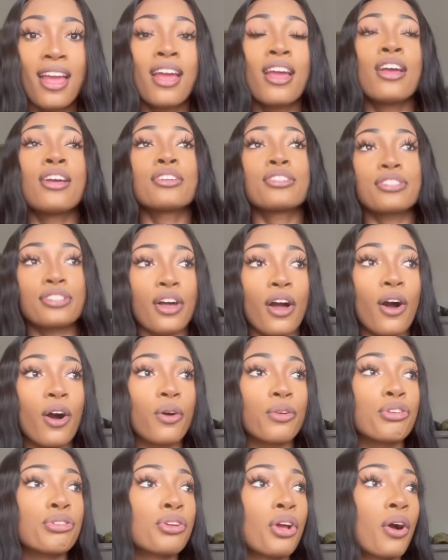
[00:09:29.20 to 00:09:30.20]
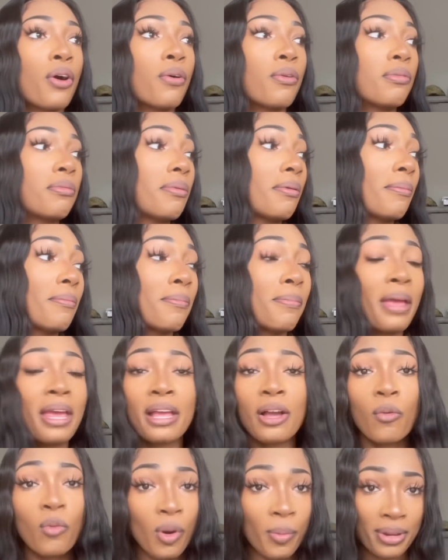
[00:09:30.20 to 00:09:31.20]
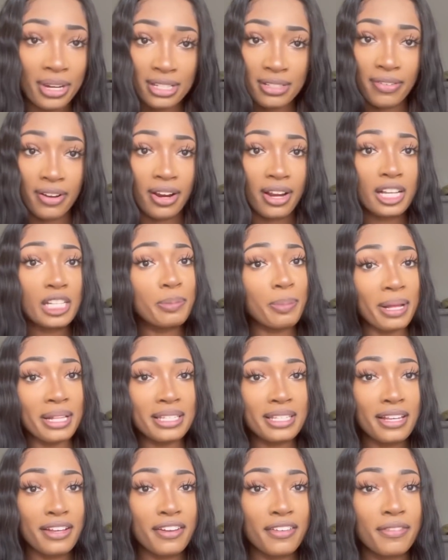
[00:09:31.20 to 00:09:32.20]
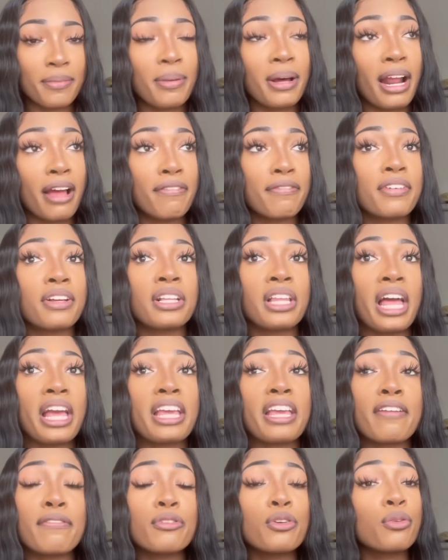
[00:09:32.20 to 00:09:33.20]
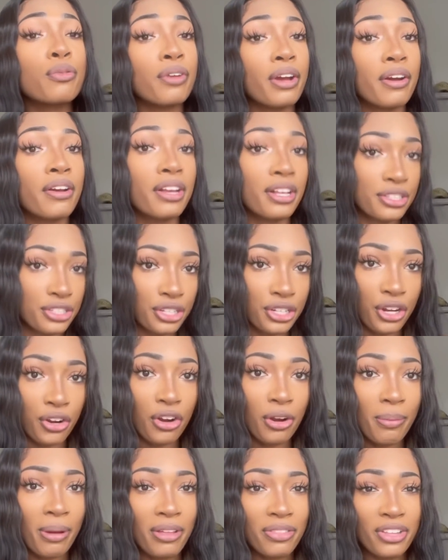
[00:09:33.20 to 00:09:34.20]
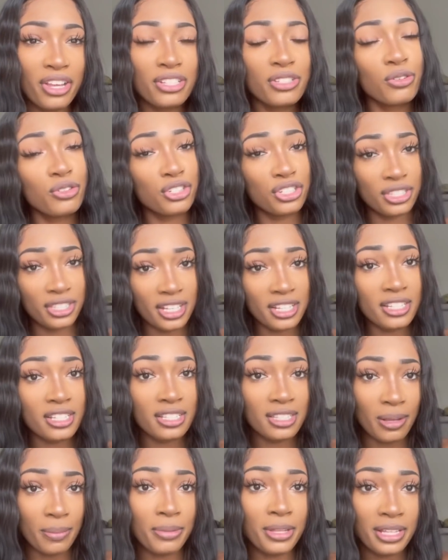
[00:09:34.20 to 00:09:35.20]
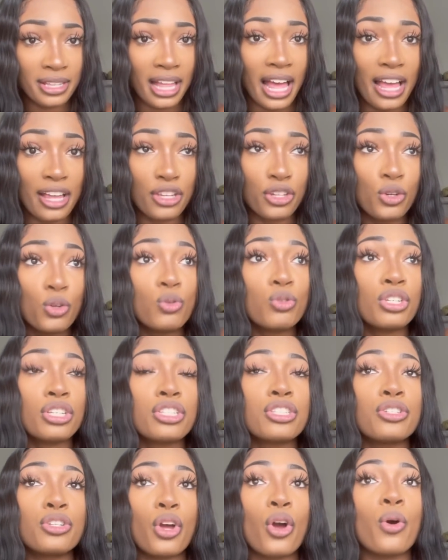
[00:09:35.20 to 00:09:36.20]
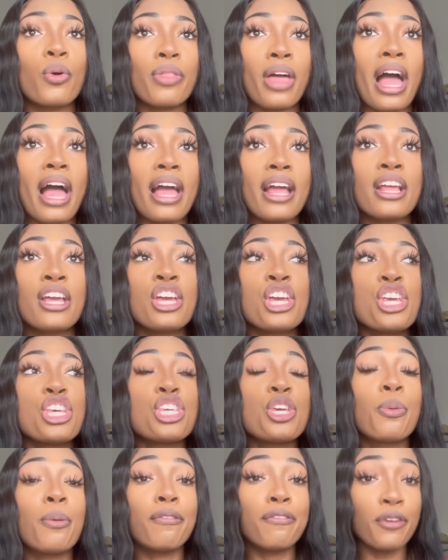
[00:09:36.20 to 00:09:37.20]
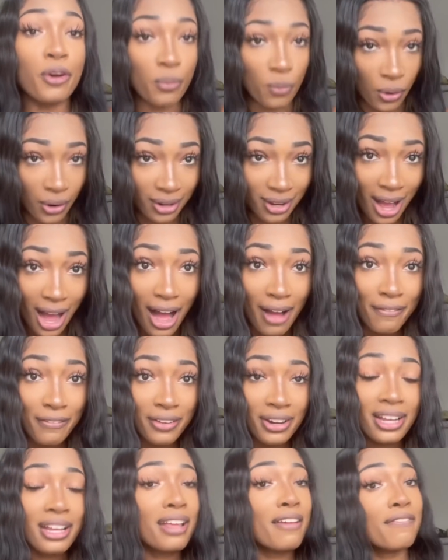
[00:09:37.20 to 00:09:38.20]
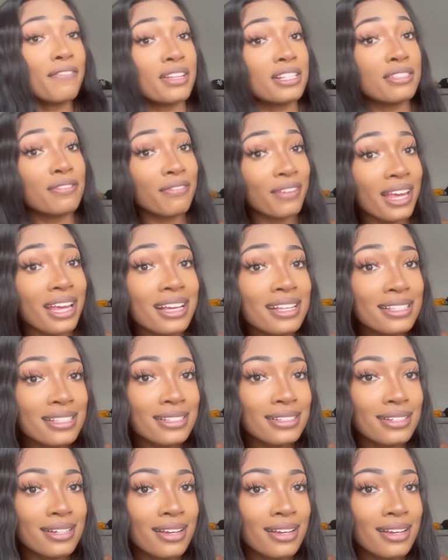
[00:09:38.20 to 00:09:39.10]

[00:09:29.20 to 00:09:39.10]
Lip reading: So, you know, being a woman is very expensive, but I feel like if you're very insecure about this, or just this is something that you just know that you will feel more confident if it's fixed,